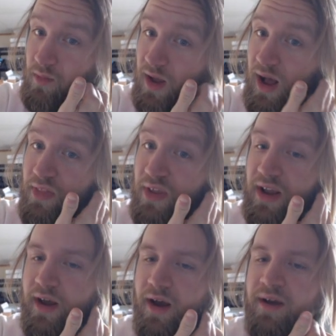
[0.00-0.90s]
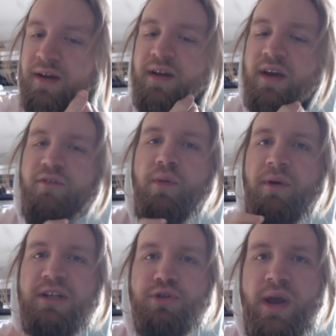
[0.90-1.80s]
I think if you
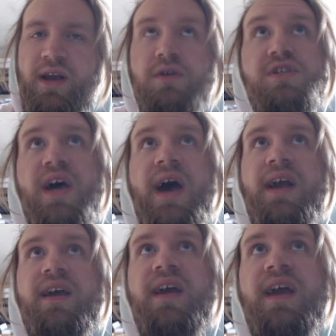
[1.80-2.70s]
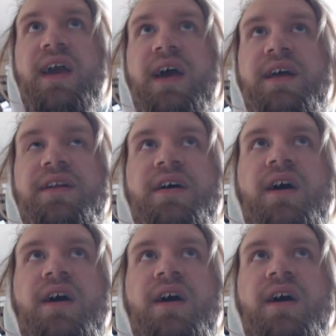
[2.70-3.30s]
play Draco Sack and